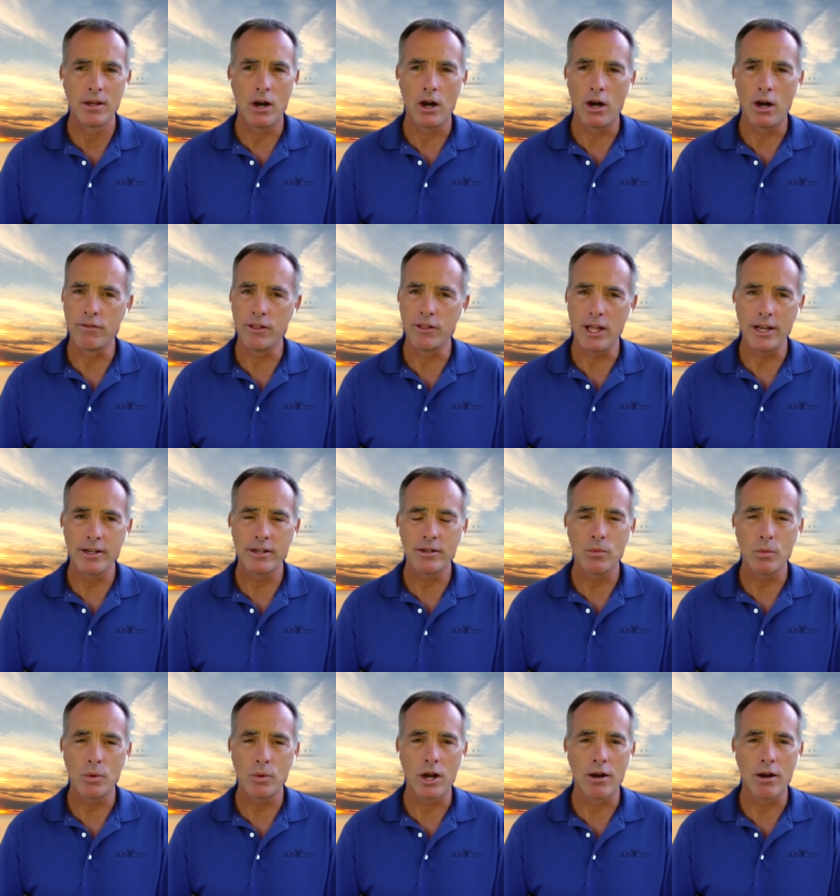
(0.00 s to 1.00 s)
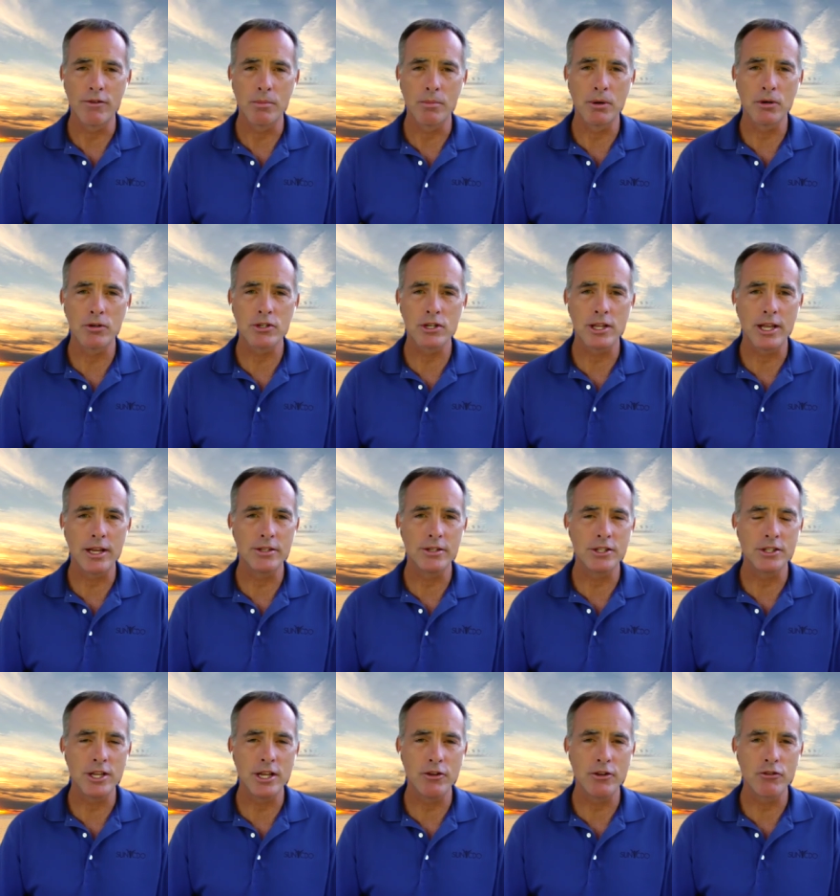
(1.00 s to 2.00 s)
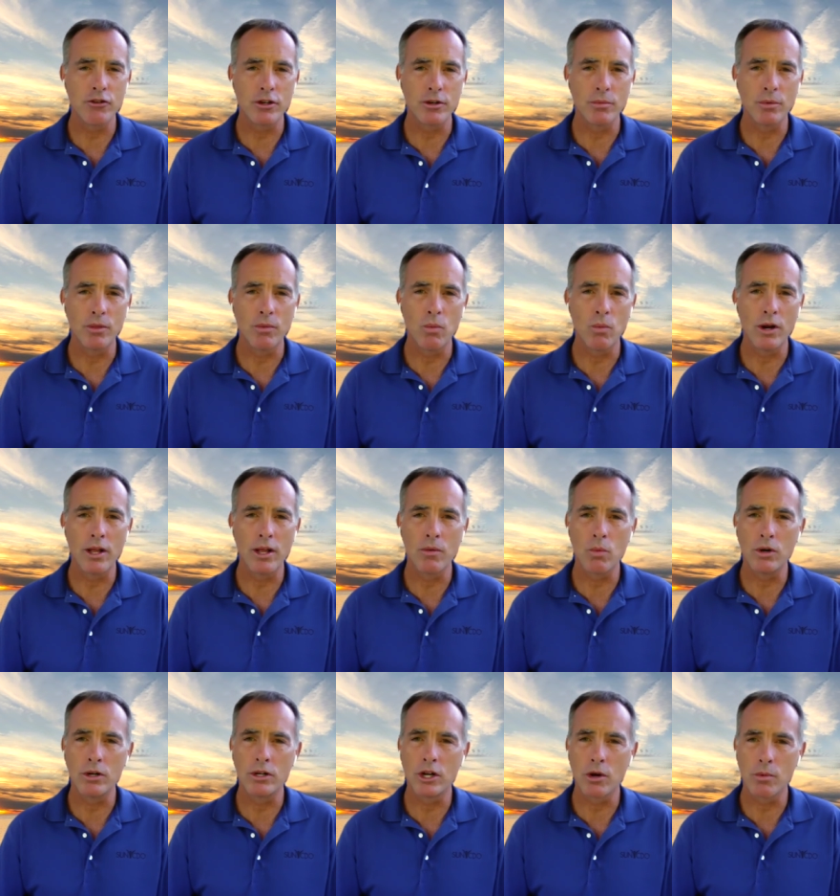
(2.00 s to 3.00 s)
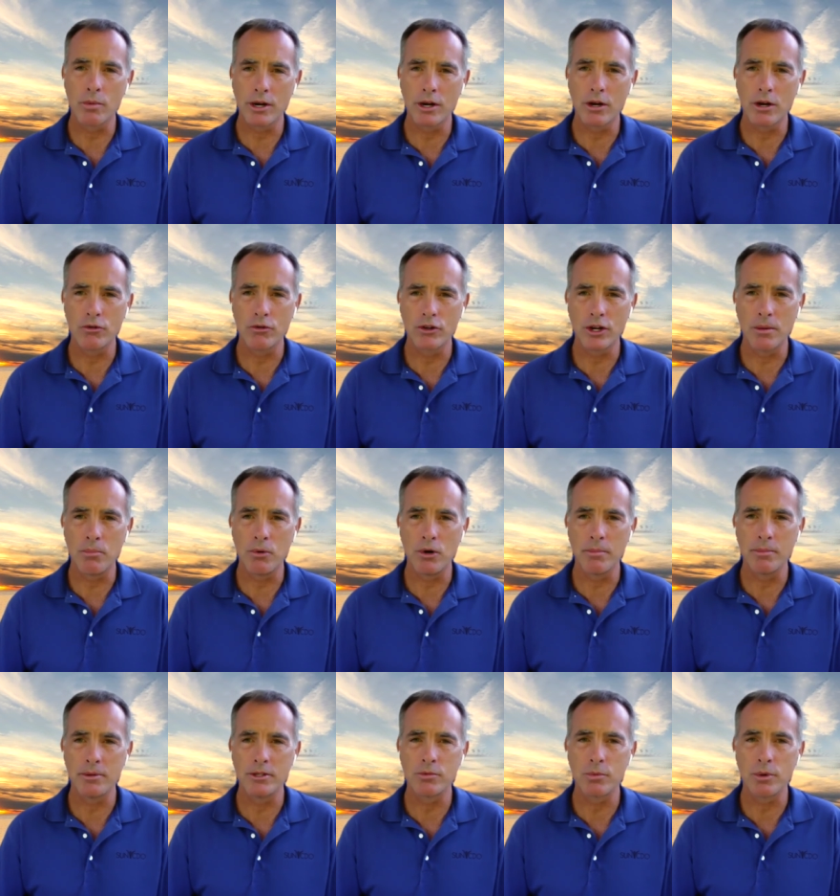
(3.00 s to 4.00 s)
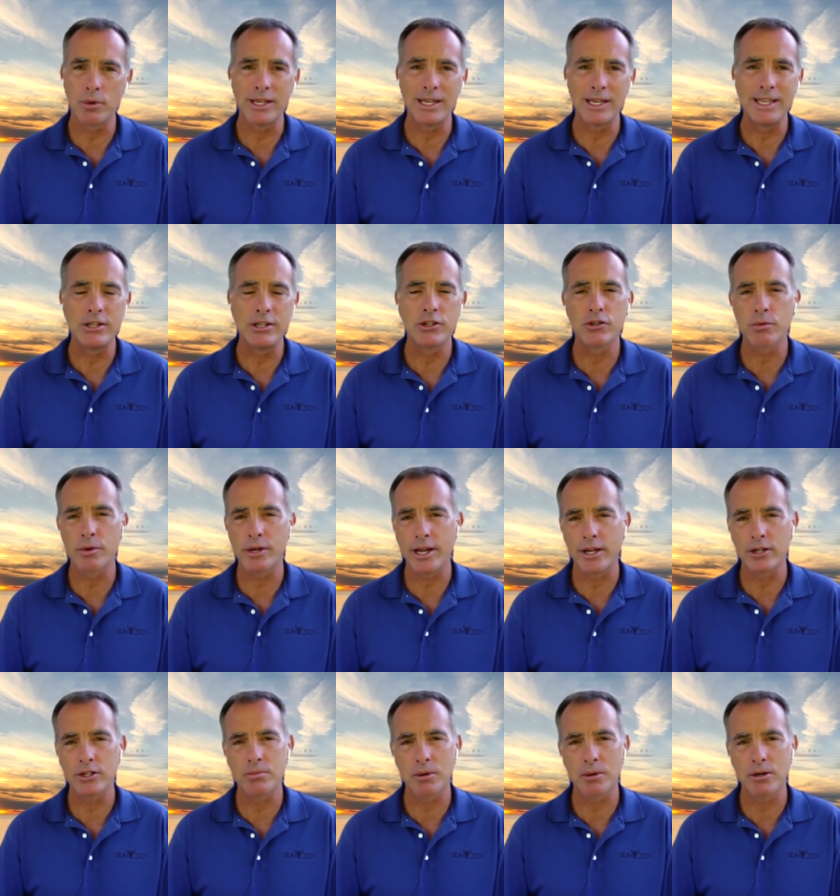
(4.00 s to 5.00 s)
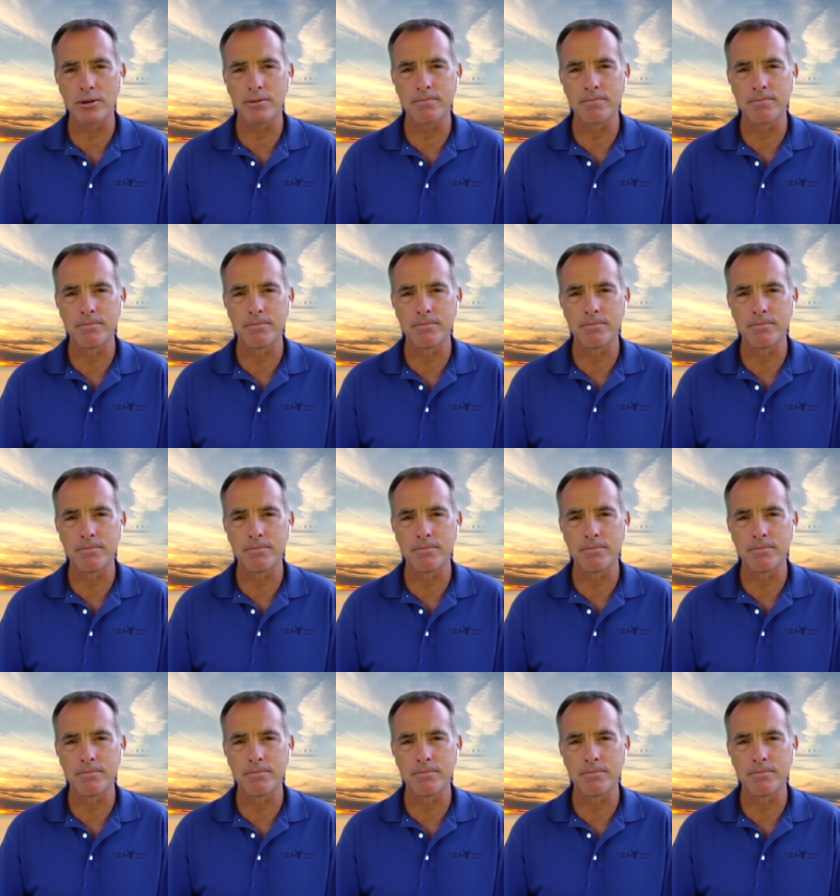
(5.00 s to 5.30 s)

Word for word: Offline, we offer personalized attention with one on one career coaching appointments with an industry expert.